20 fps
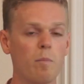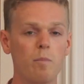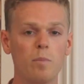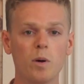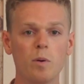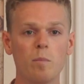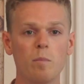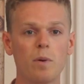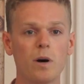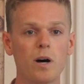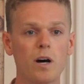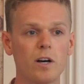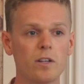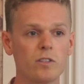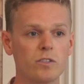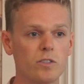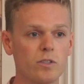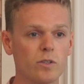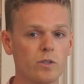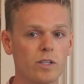
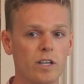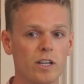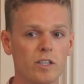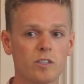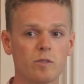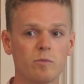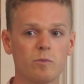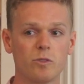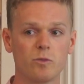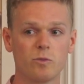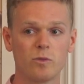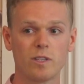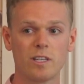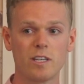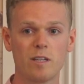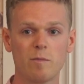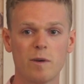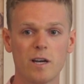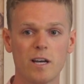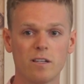bombard your customers with
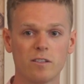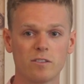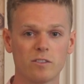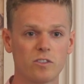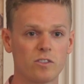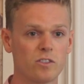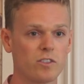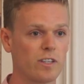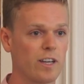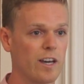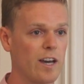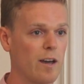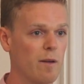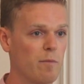emails,